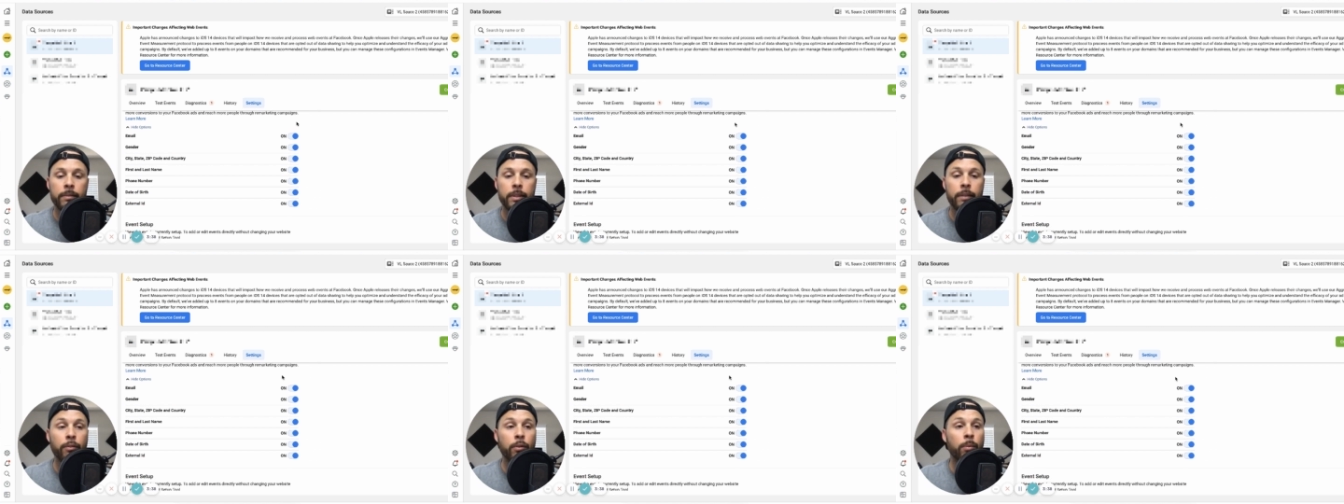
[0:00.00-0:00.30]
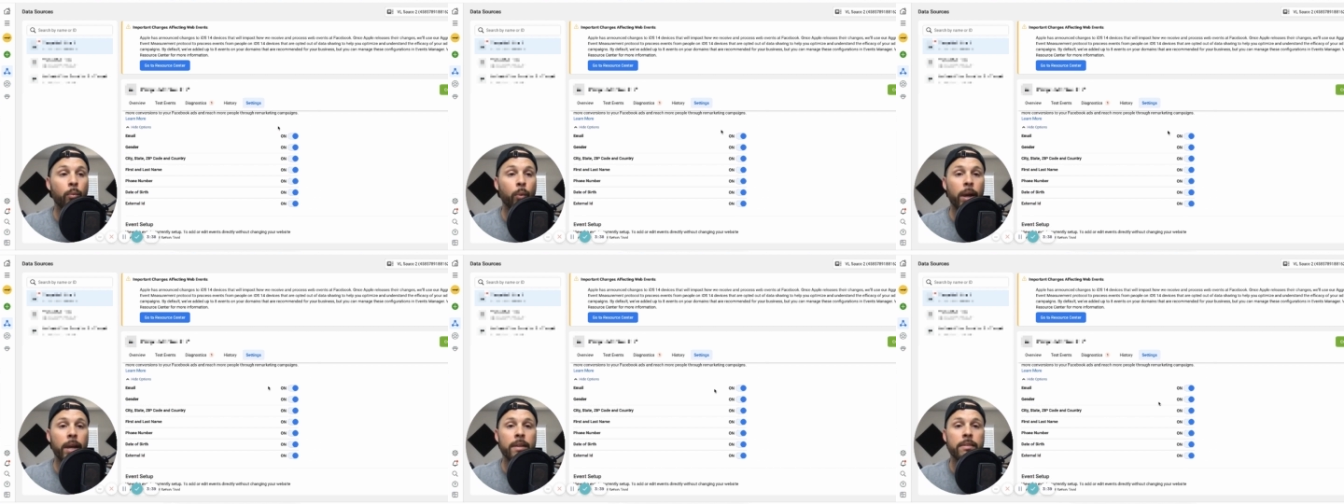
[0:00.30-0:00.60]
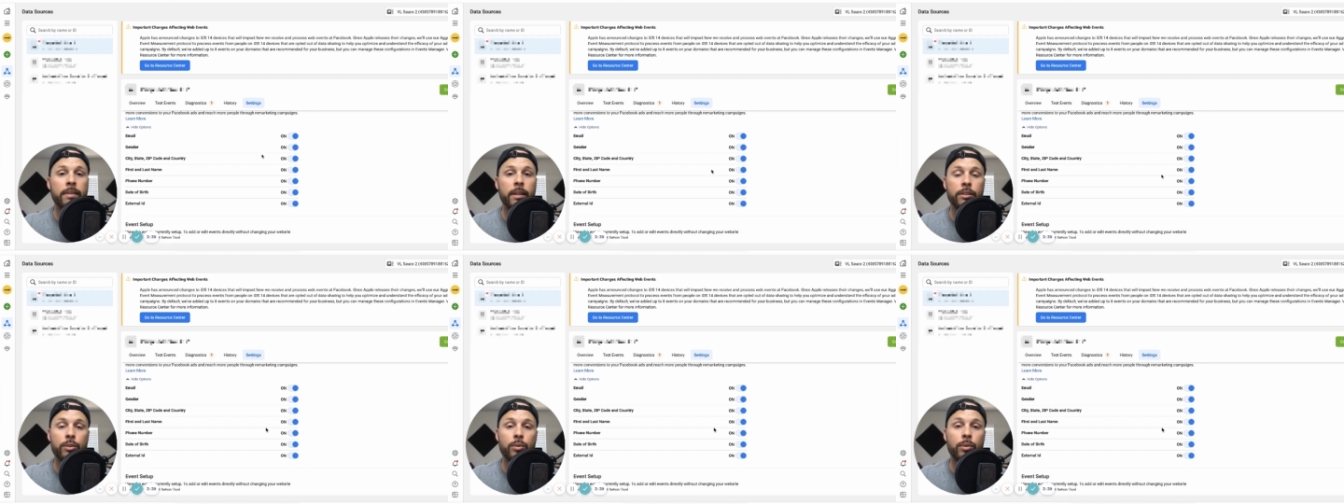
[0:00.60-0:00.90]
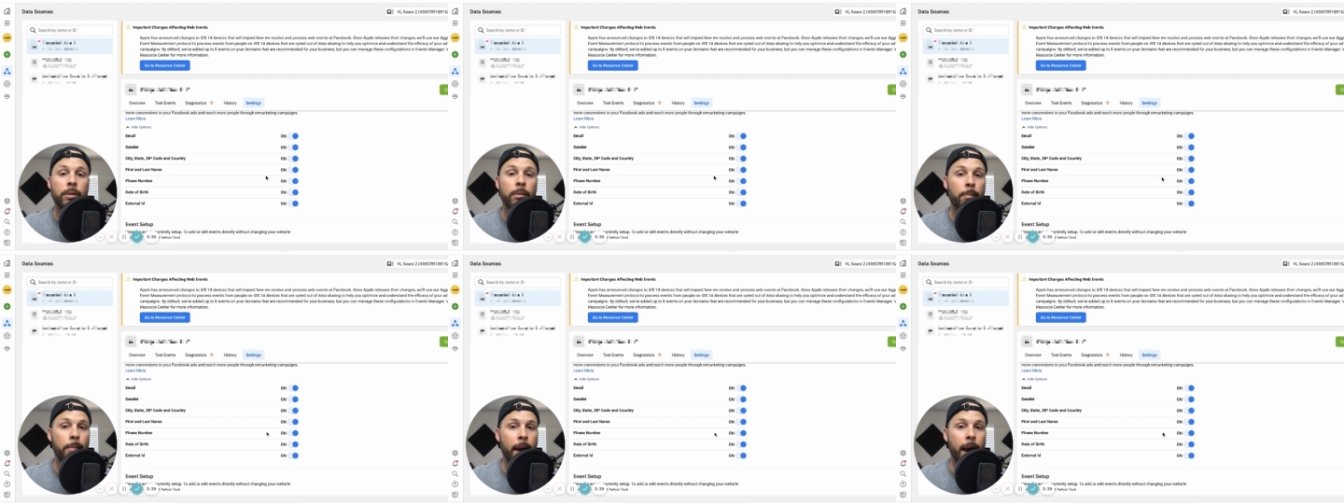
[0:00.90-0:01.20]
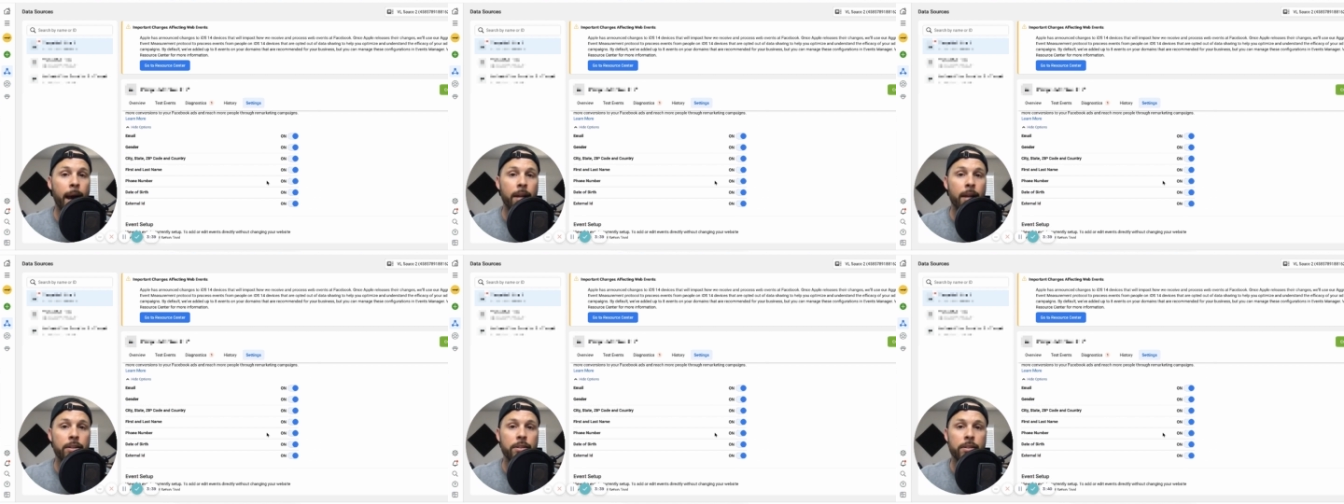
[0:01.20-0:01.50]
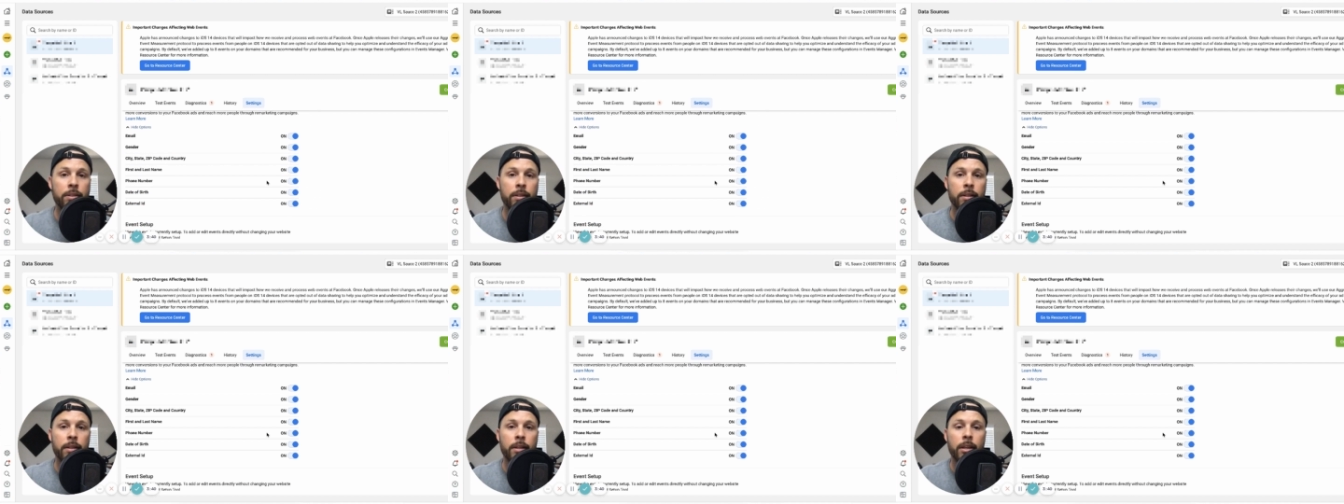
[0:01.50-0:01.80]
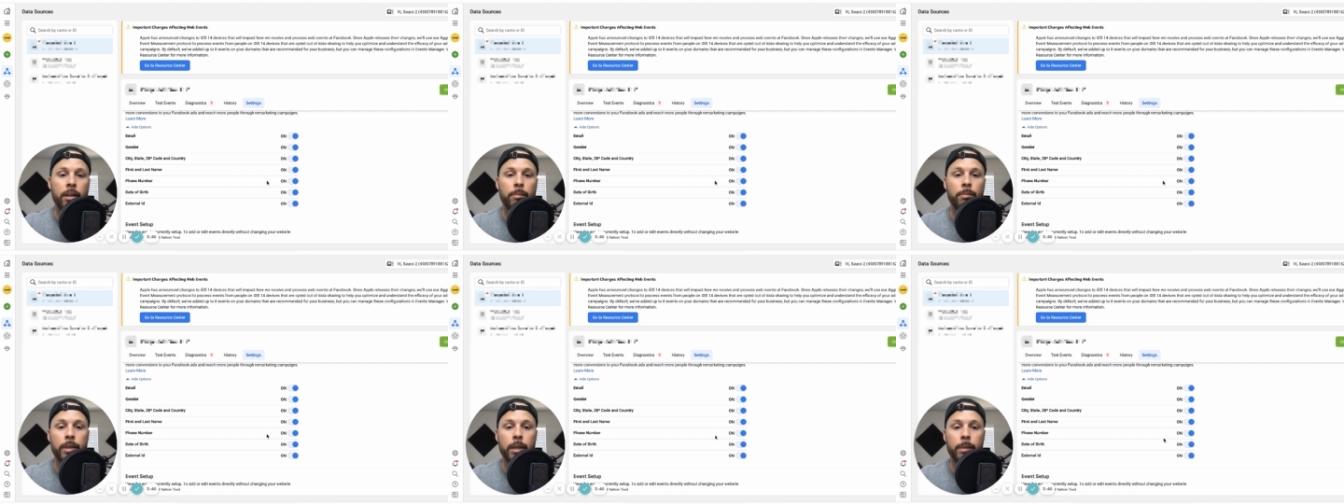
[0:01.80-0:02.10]
Different ways that you can match
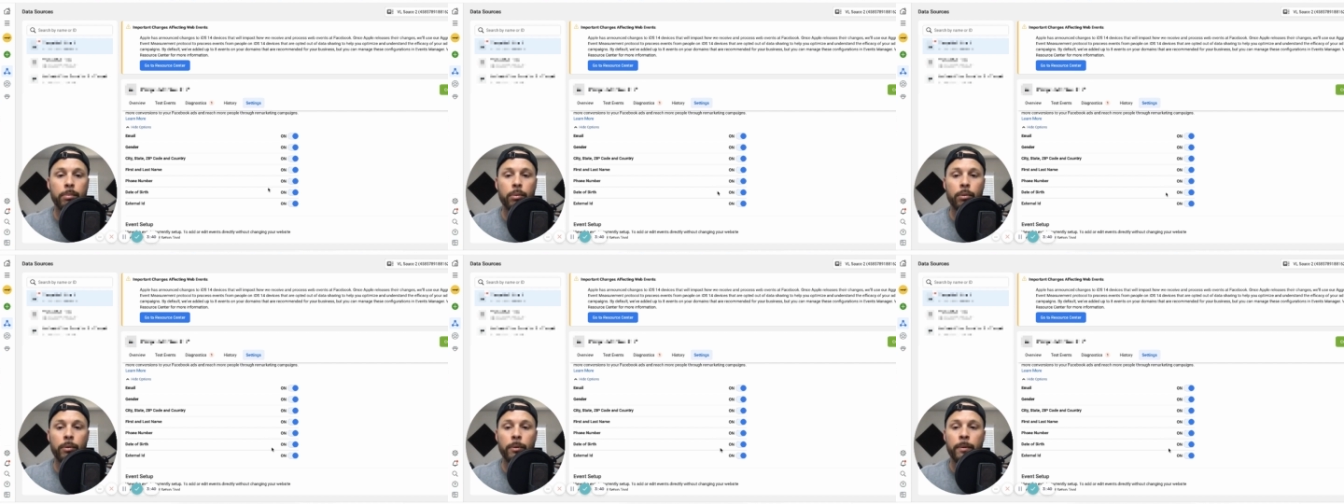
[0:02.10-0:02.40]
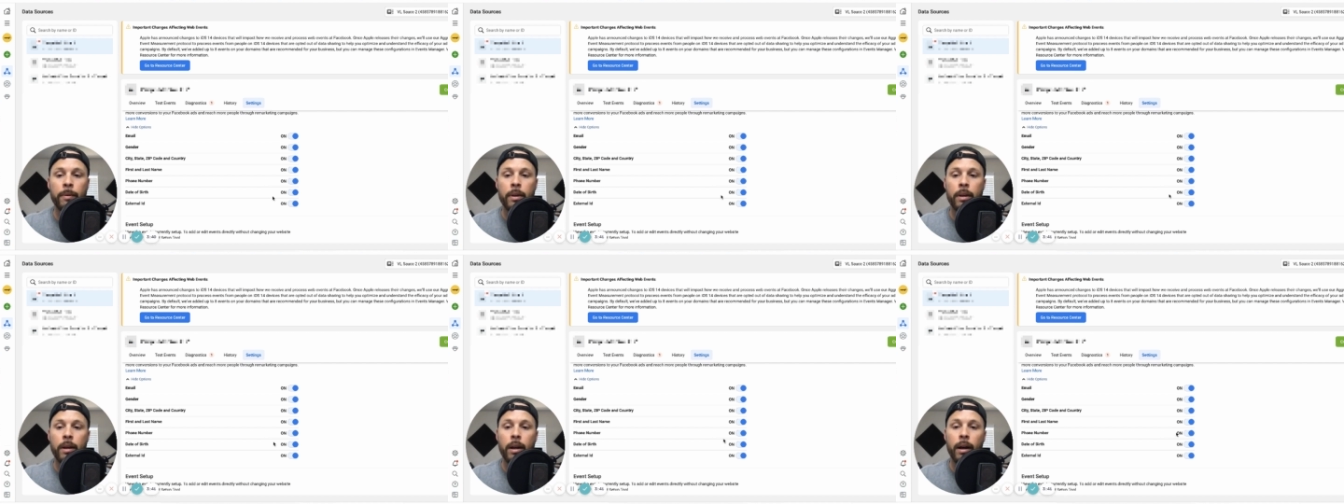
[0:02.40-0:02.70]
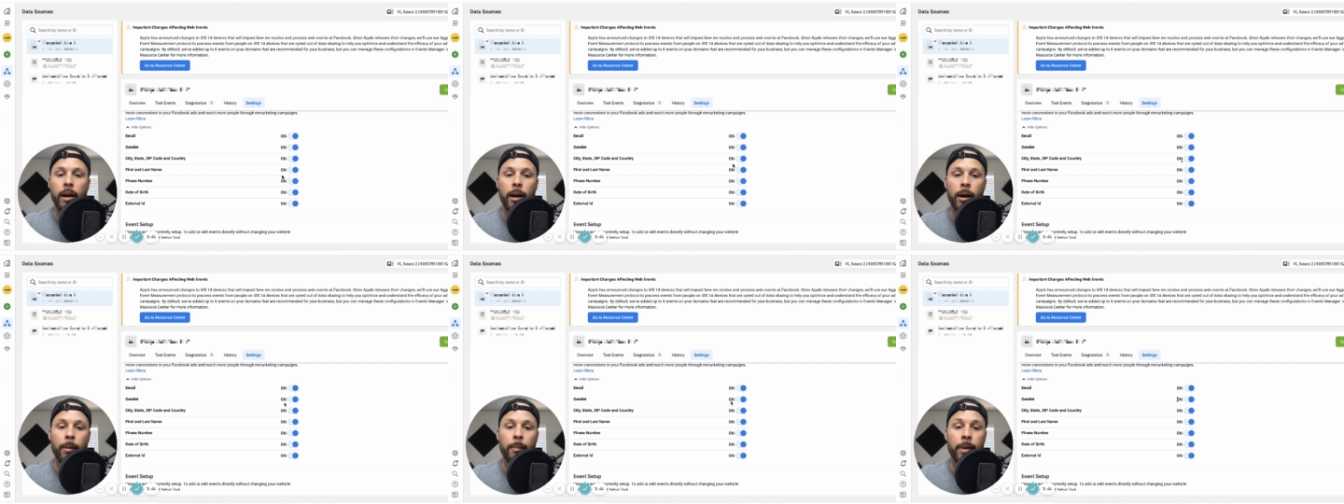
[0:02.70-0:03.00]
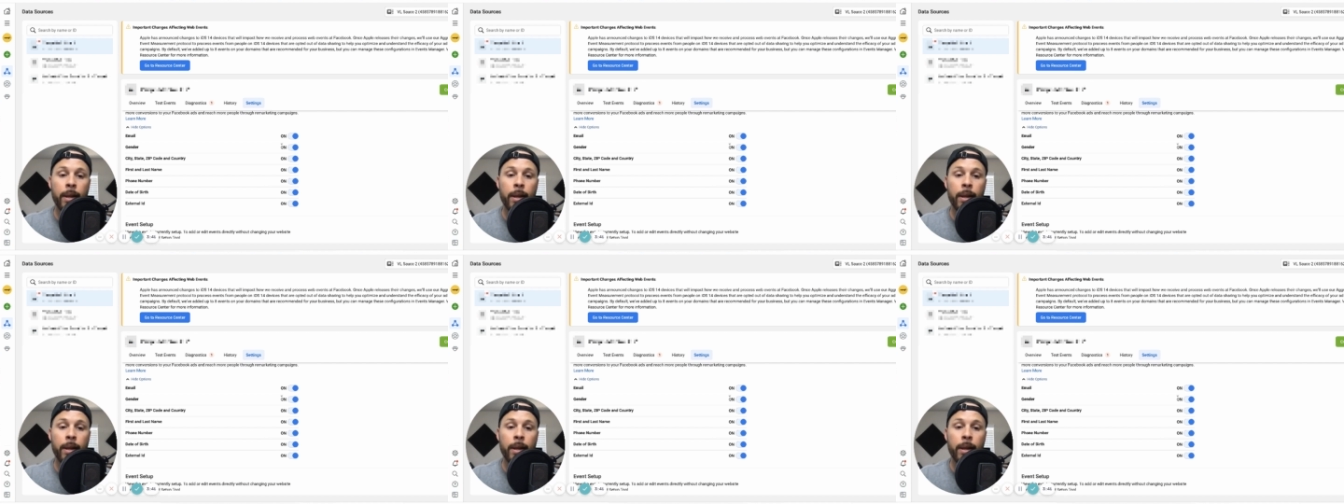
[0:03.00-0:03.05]
people um,